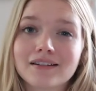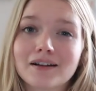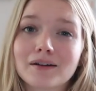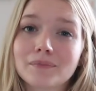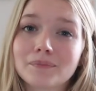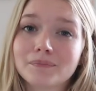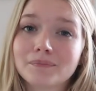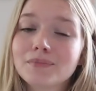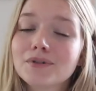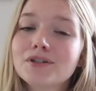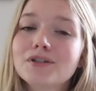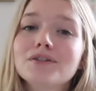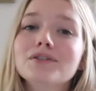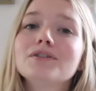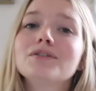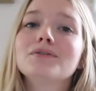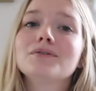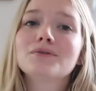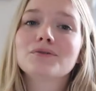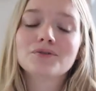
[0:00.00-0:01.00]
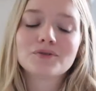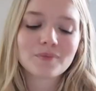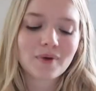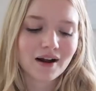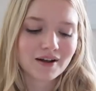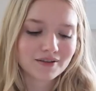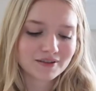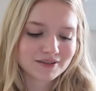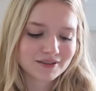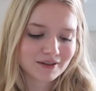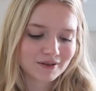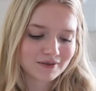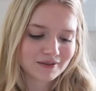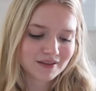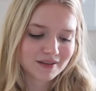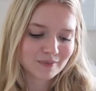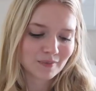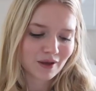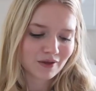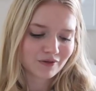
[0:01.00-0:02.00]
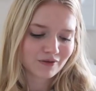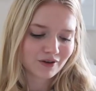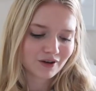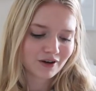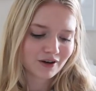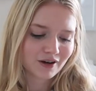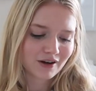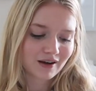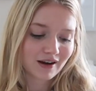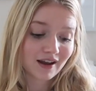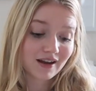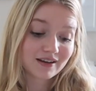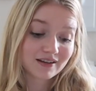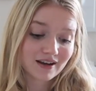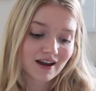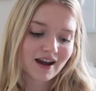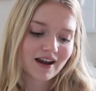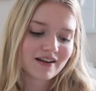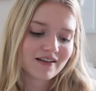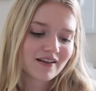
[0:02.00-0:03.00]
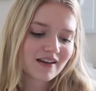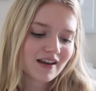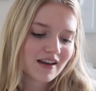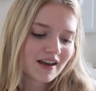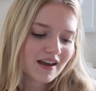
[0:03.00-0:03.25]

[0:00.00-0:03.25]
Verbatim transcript: a huge milestone this month for her and I